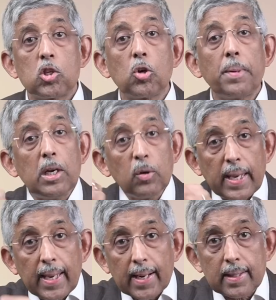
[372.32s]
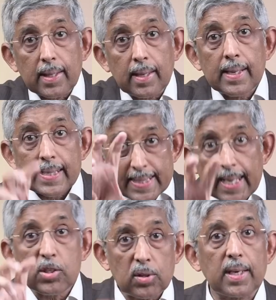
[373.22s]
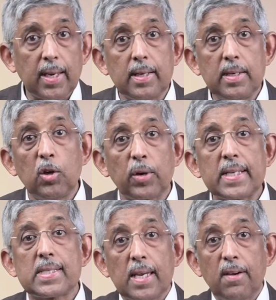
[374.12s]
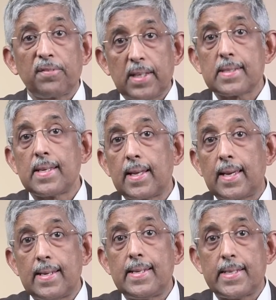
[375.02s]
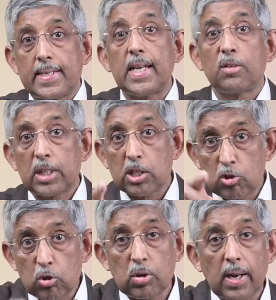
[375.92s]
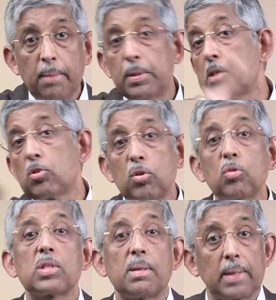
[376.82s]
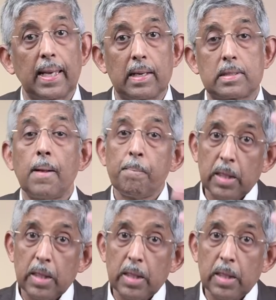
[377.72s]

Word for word: So by looking at the size of the kidney, you can say if there is any kidney change, whether it's due to diabetes or due to something else.